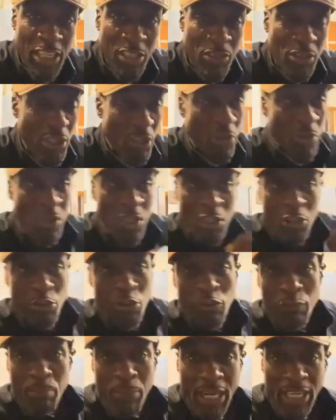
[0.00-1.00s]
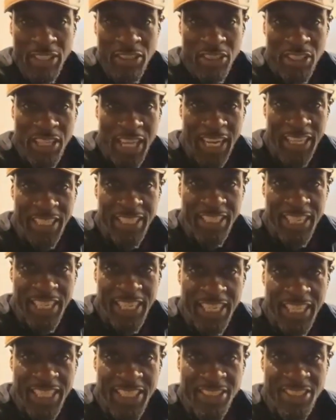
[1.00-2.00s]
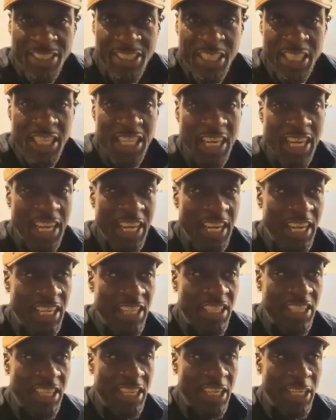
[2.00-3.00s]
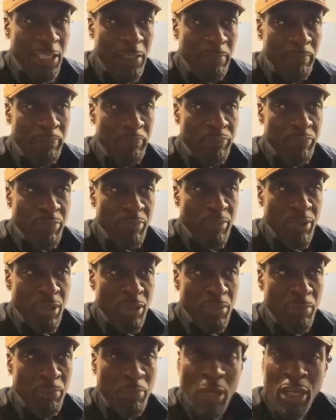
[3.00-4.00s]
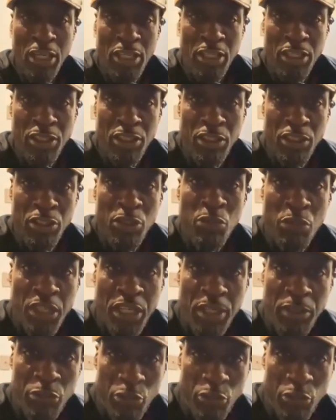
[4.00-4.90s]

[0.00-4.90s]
you've made it to 90 days, and but you need